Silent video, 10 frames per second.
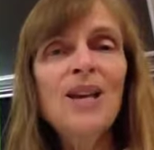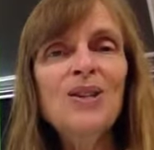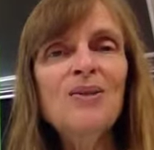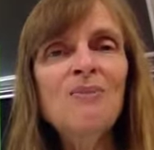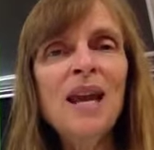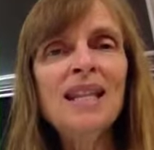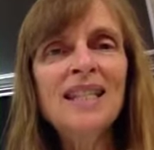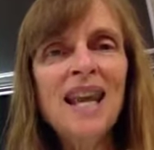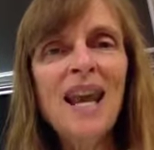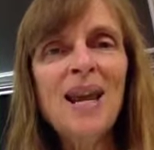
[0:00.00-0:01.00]
to
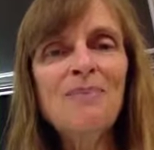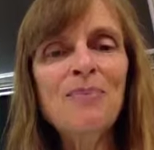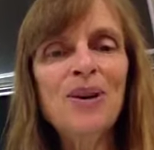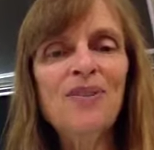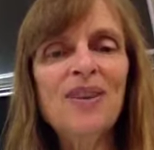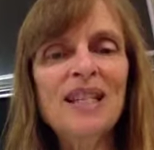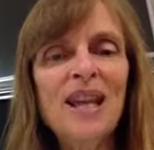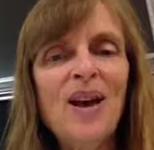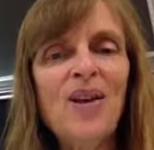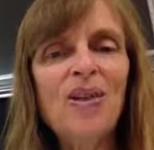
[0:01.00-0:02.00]
maintain perfect
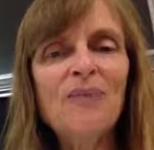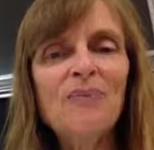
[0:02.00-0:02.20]
health.